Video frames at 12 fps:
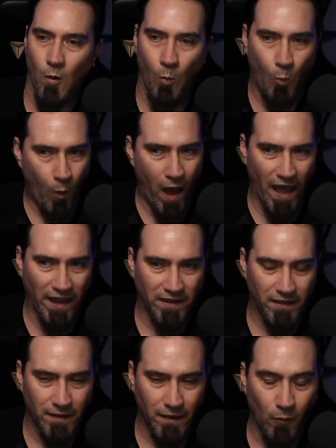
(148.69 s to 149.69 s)
Why?
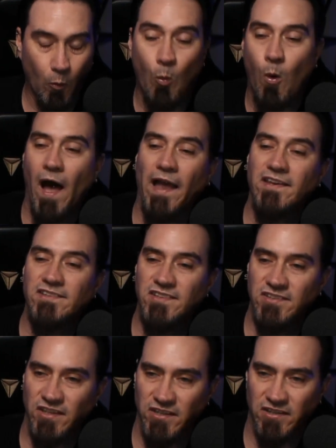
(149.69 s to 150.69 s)
Why is
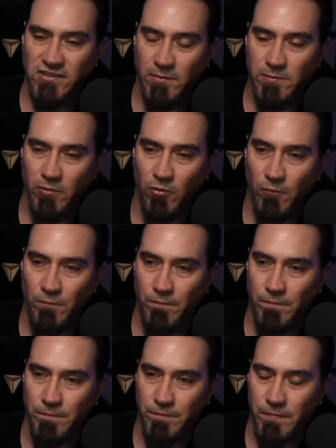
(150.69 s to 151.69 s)
this unacceptable?
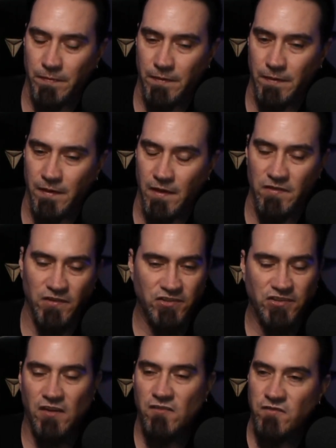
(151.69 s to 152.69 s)
This
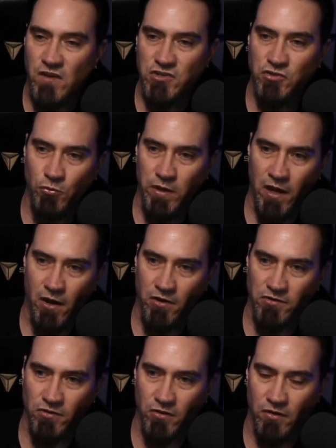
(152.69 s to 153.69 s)
is a fictional
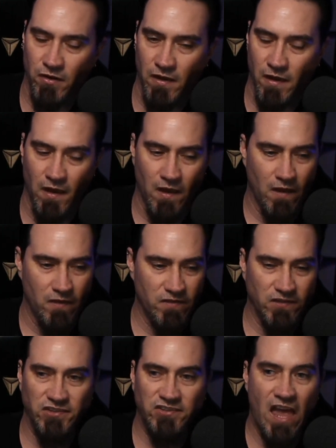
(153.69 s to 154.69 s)
character.
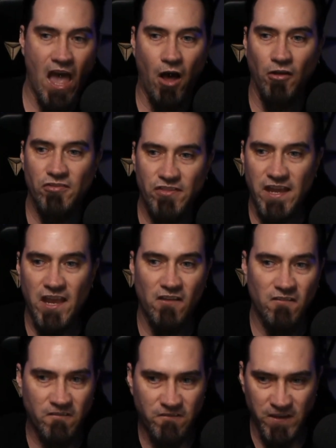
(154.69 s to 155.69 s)
This is how they
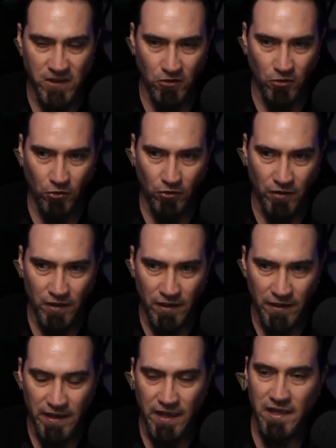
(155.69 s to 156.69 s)
feel
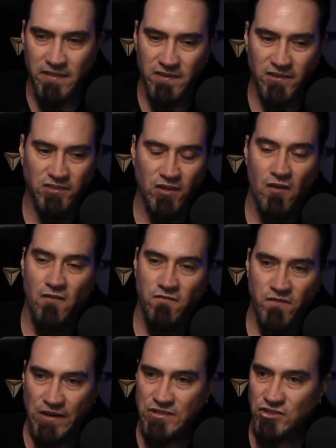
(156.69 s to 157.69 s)
in this
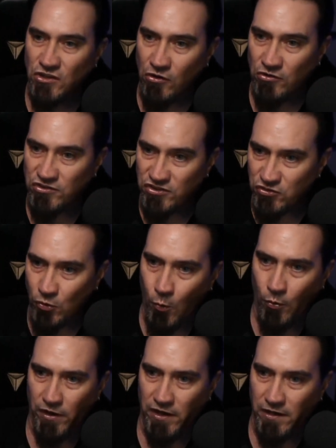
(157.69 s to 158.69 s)
fictional
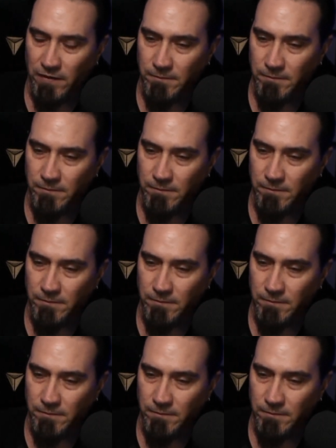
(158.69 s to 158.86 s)
story.